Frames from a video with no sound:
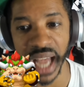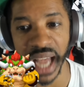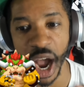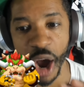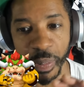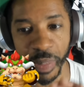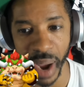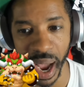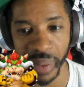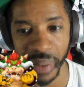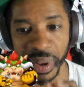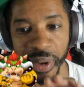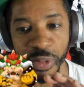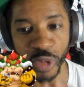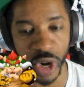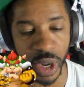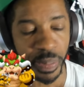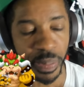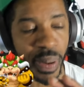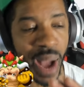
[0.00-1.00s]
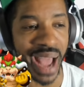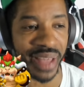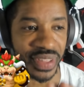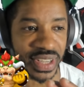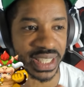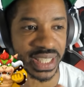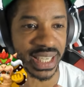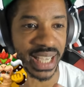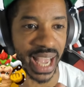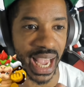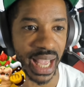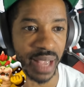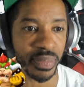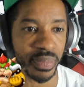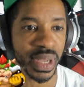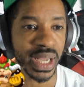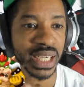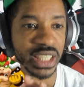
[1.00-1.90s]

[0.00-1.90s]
I would probably rebuy this game